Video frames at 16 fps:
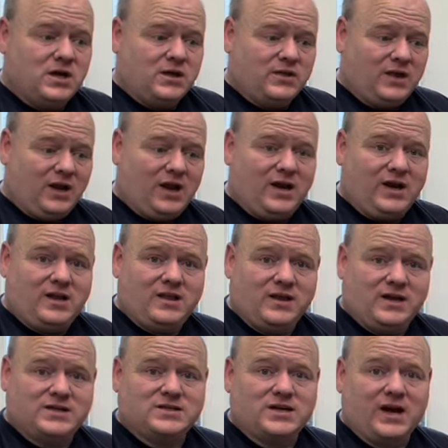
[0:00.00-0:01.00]
the link
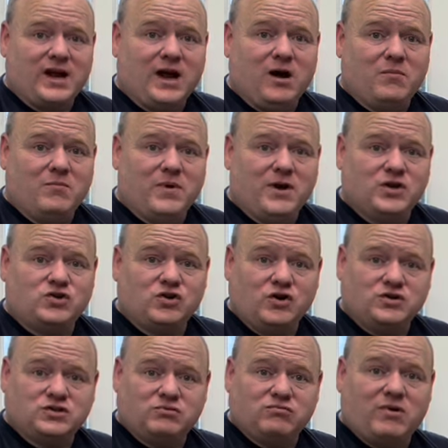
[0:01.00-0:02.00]
that you take out, make sure
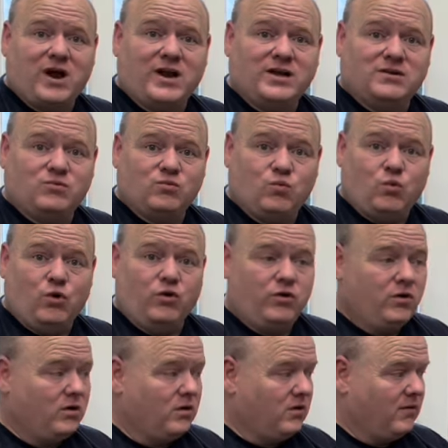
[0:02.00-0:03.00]
it's the right
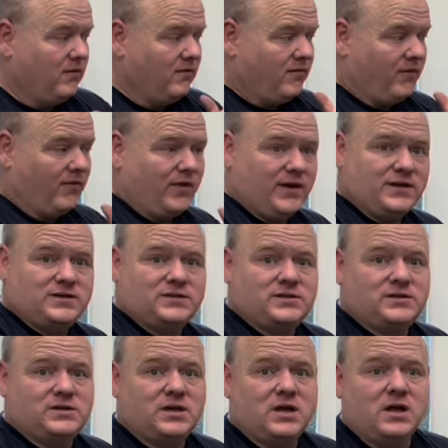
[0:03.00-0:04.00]
one for
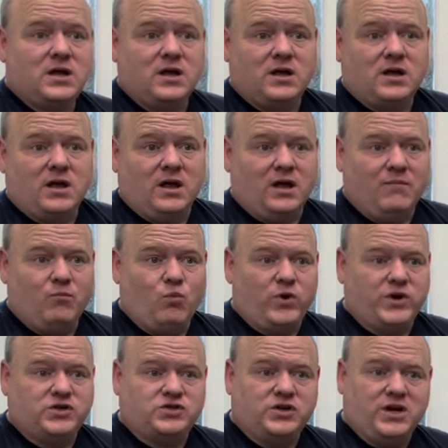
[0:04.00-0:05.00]
this,
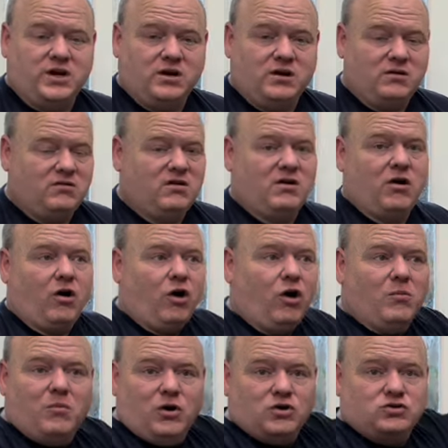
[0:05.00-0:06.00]
which in
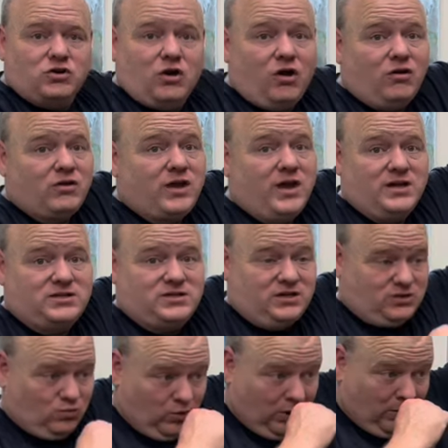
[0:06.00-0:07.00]
almost all
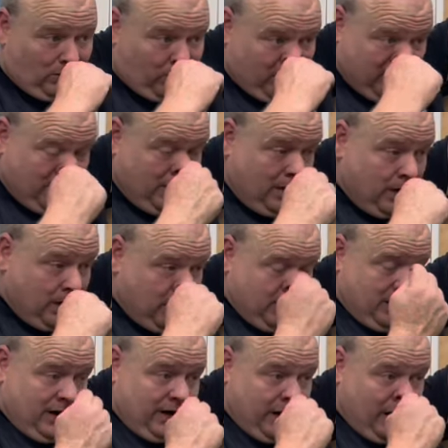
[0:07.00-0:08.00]
cases will be.
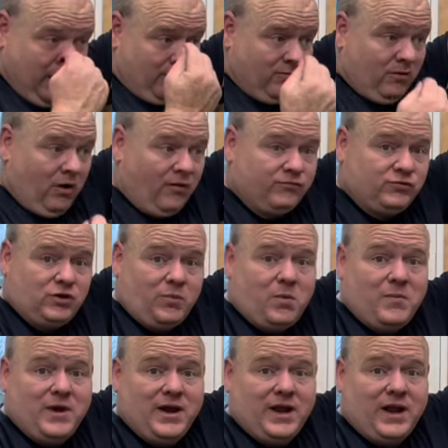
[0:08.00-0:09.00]
Off the top of
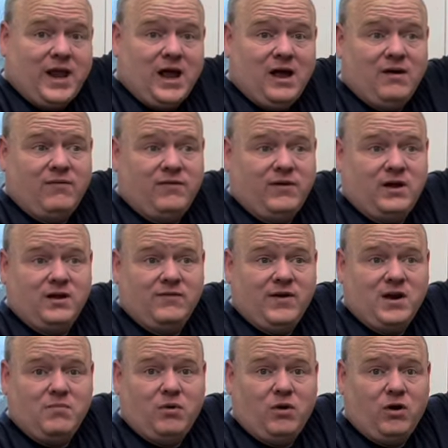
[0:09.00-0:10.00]
my head, I can't think of
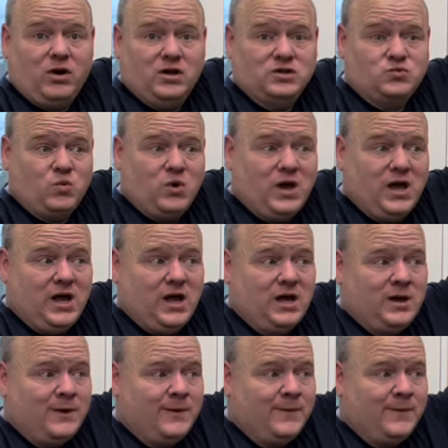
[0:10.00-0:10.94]
any combi boilers where